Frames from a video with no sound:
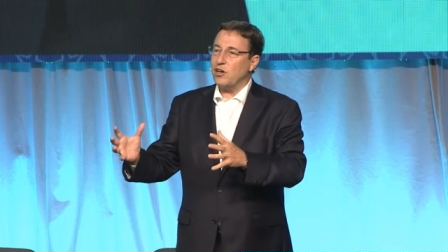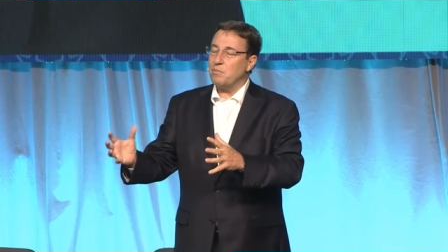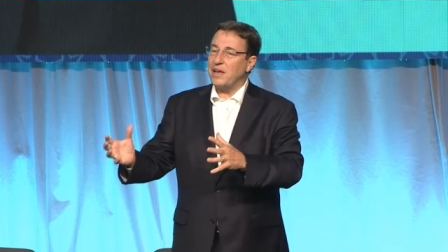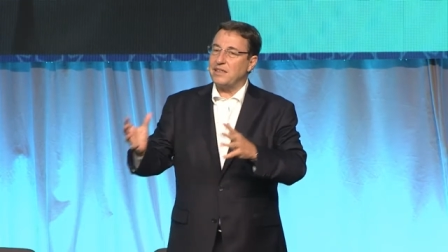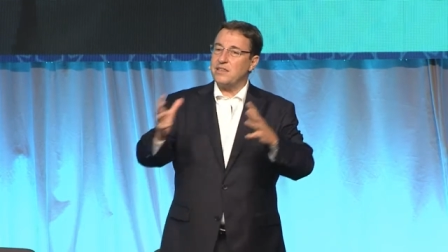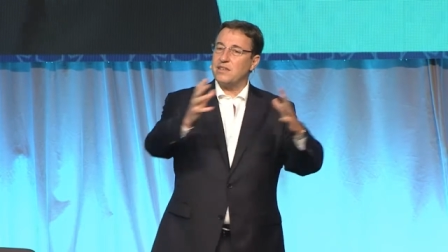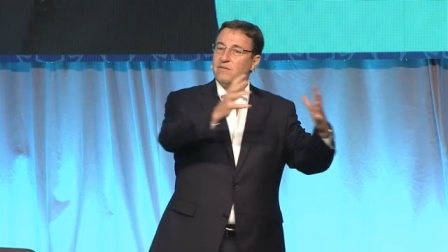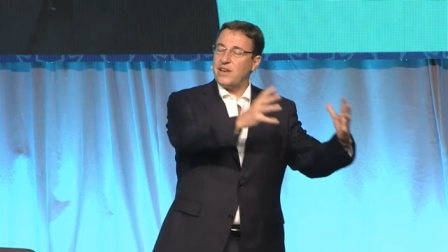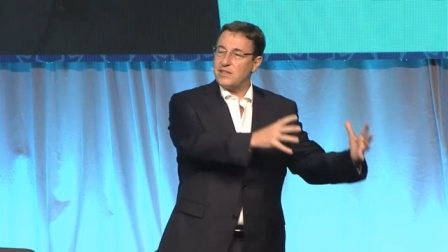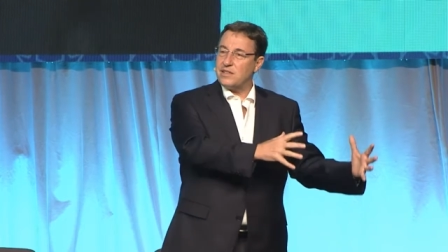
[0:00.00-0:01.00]
our money is
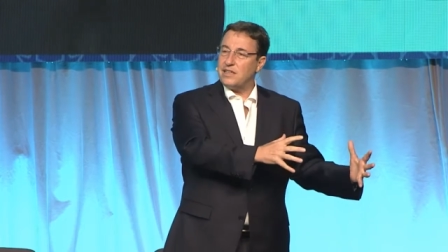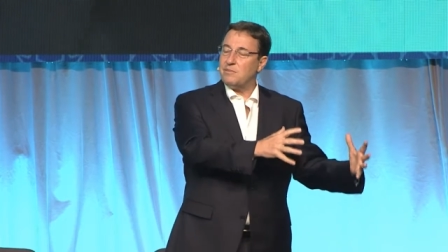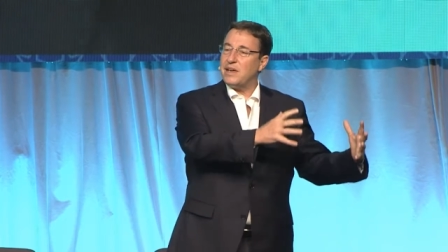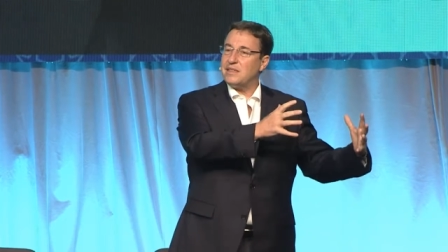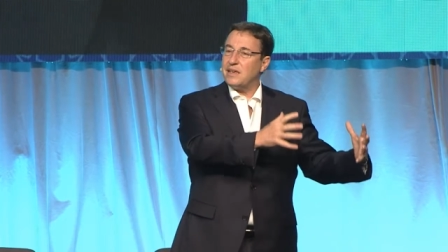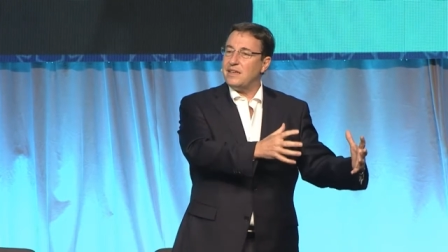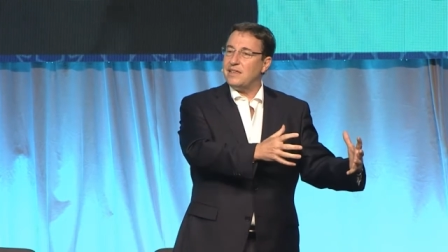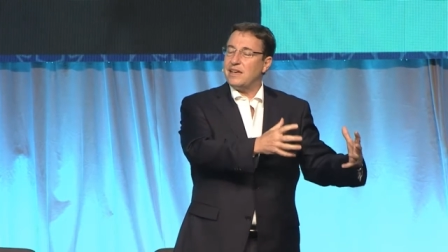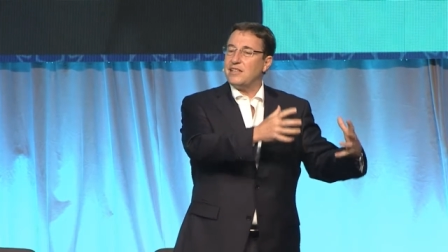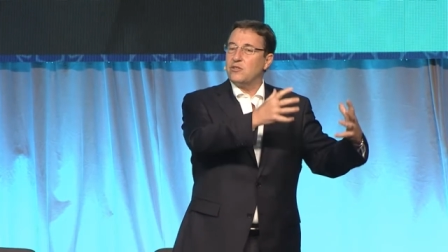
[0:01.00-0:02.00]
invested in
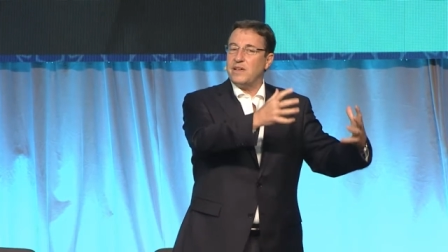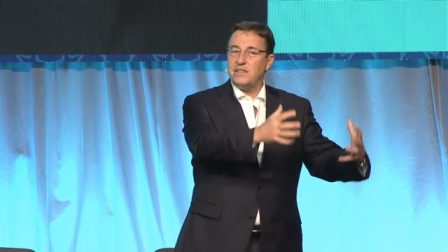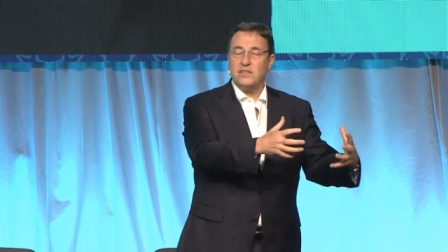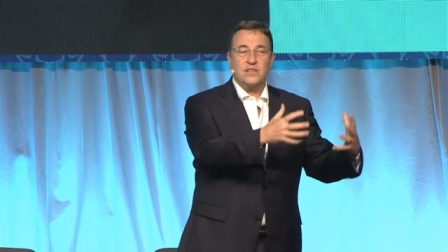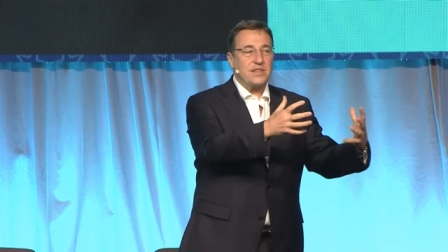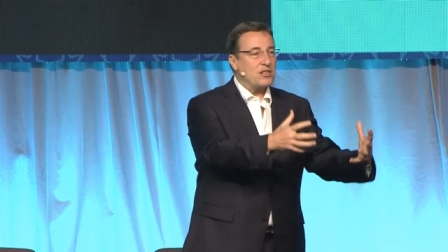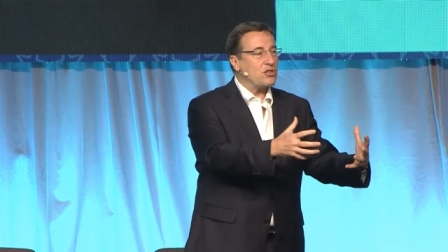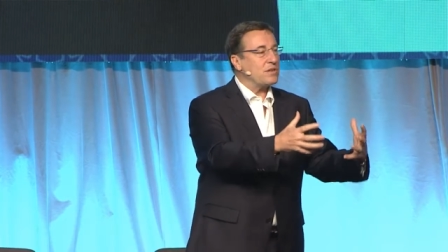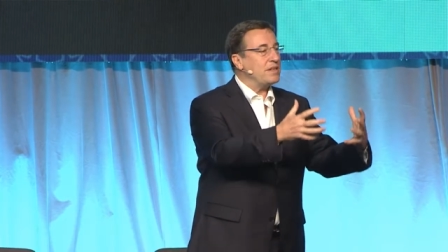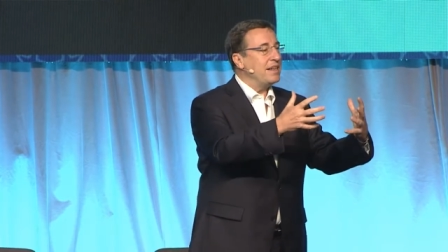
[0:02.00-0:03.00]
maintaining a 20th
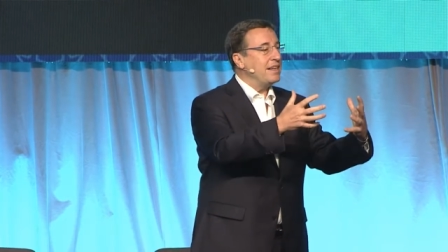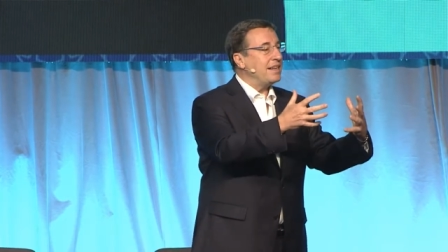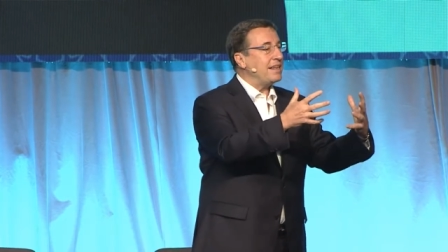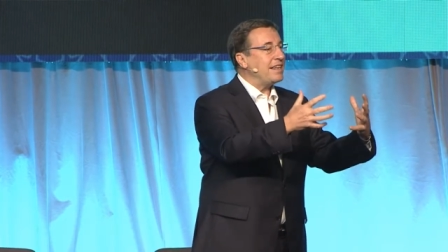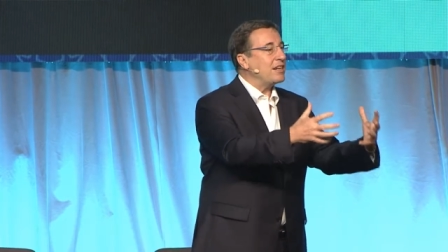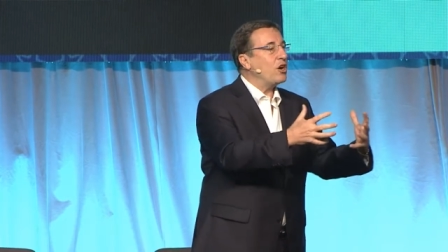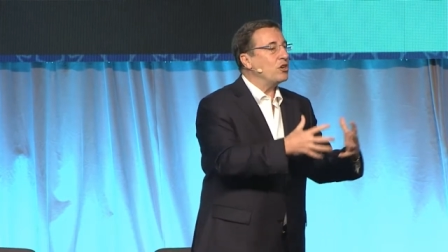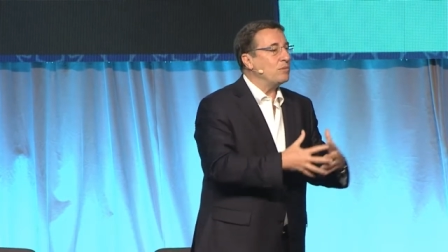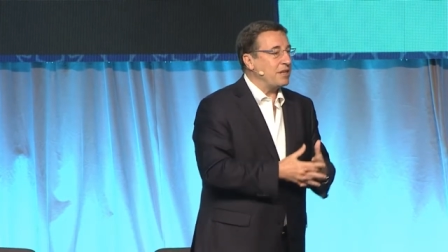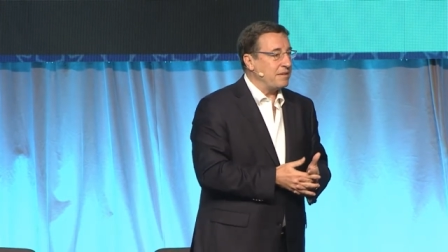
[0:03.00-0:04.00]
century
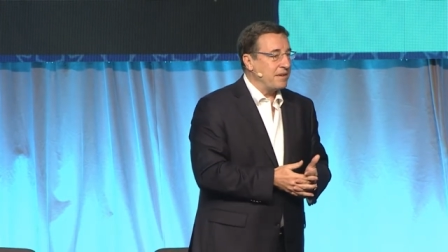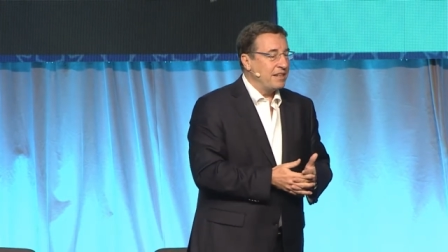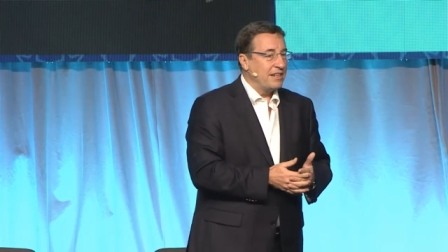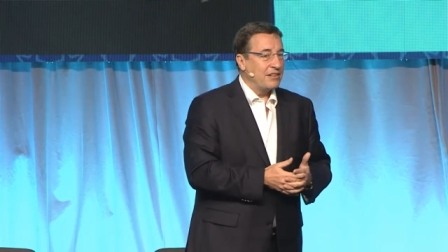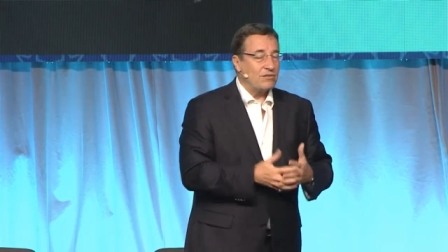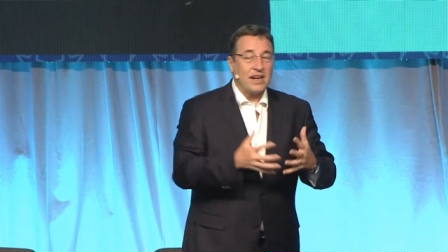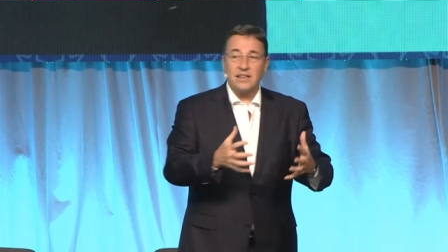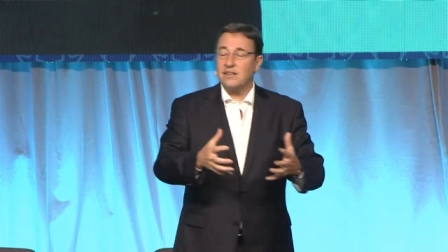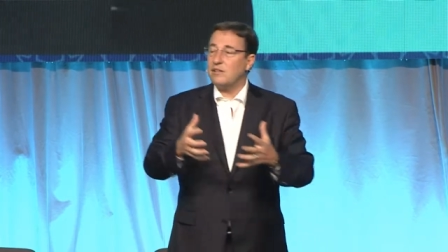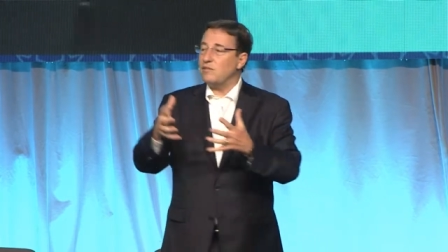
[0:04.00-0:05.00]
economy,
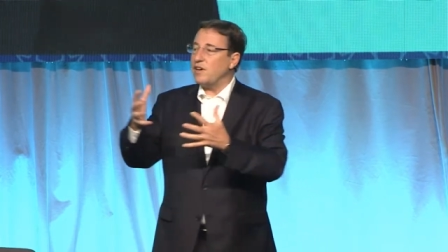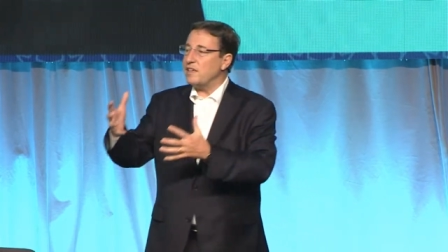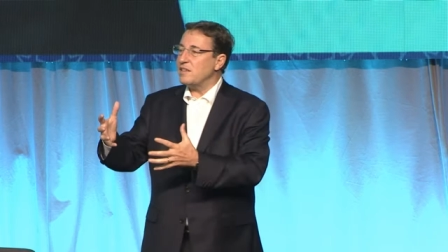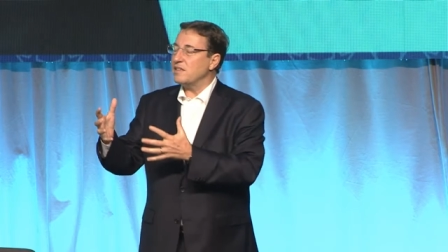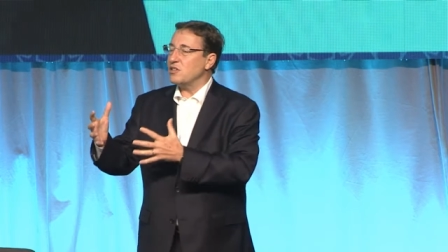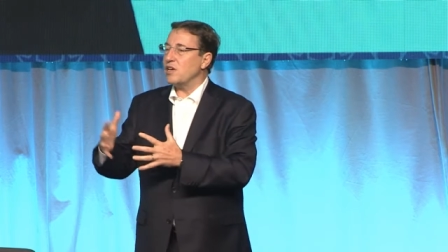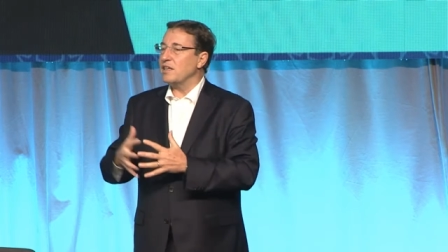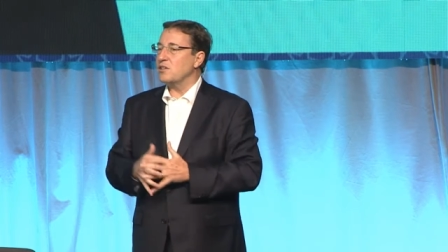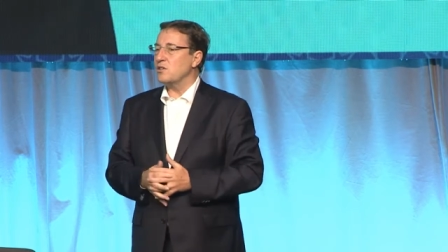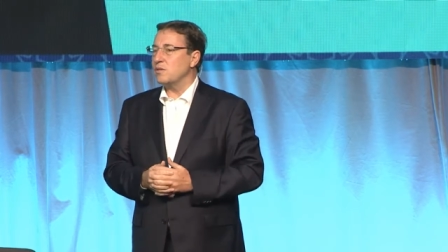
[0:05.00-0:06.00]
rather than facing the
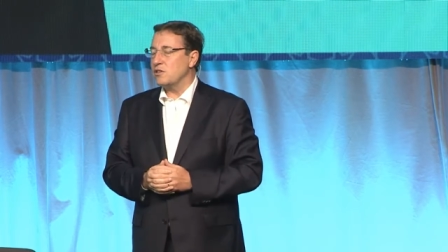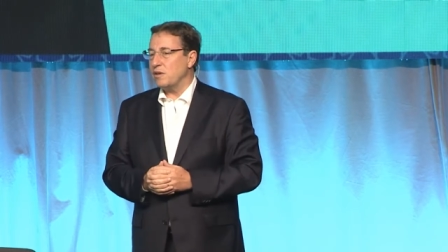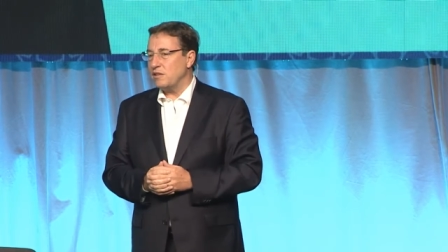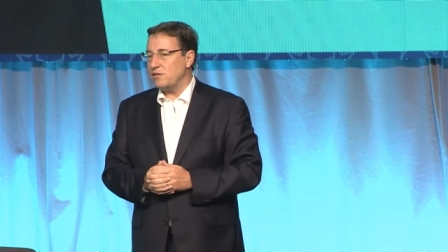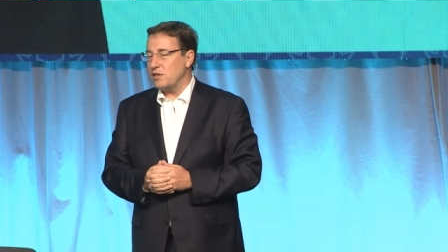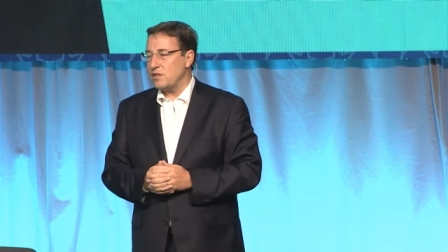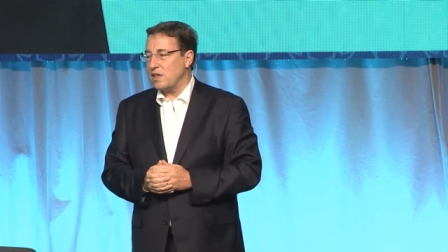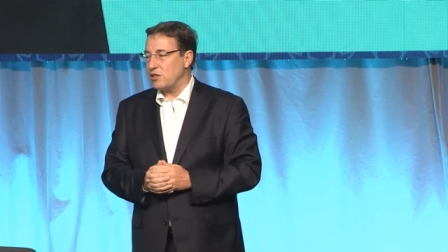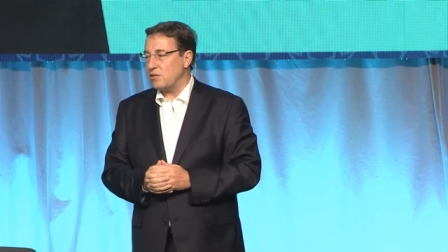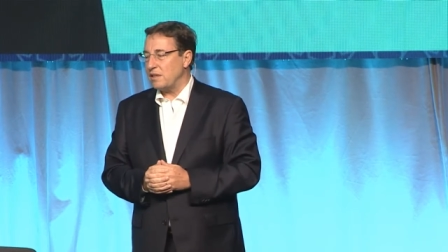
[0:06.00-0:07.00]
challenges of the 21st
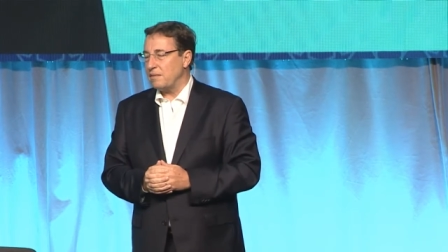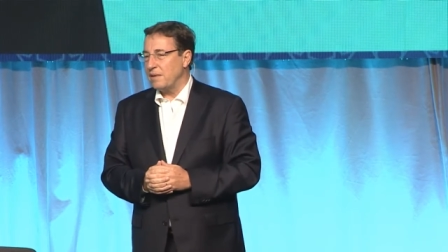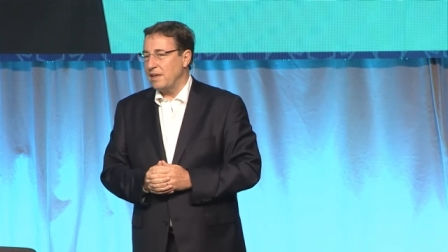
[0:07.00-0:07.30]
century.